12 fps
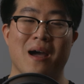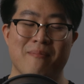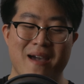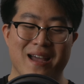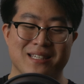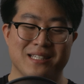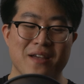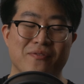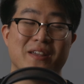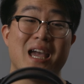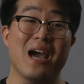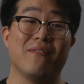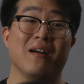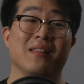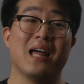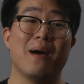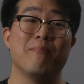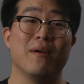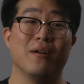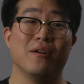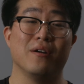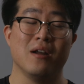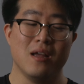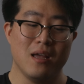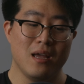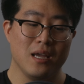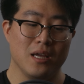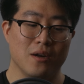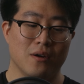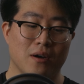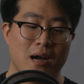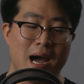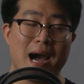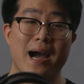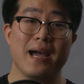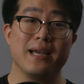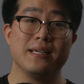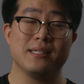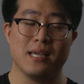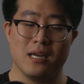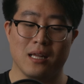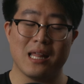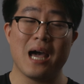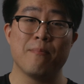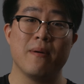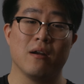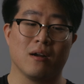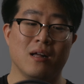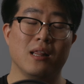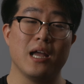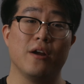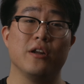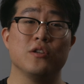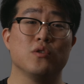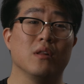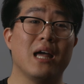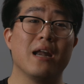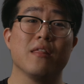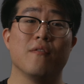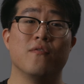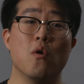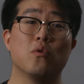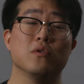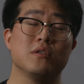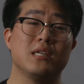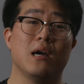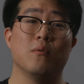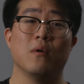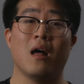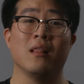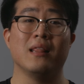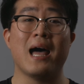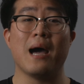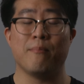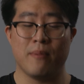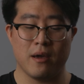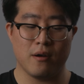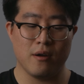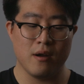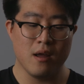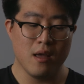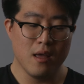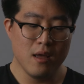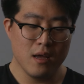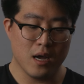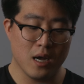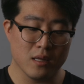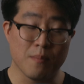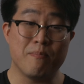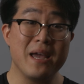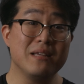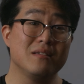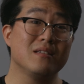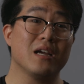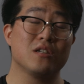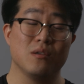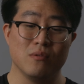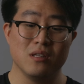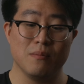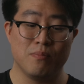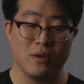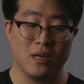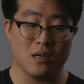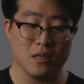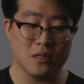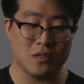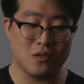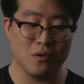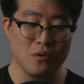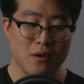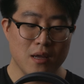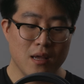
Max definitely have a lot better, highs and a lot better clarity. So a lot of the vocals sound a lot better. The bass is actually really pretty good too.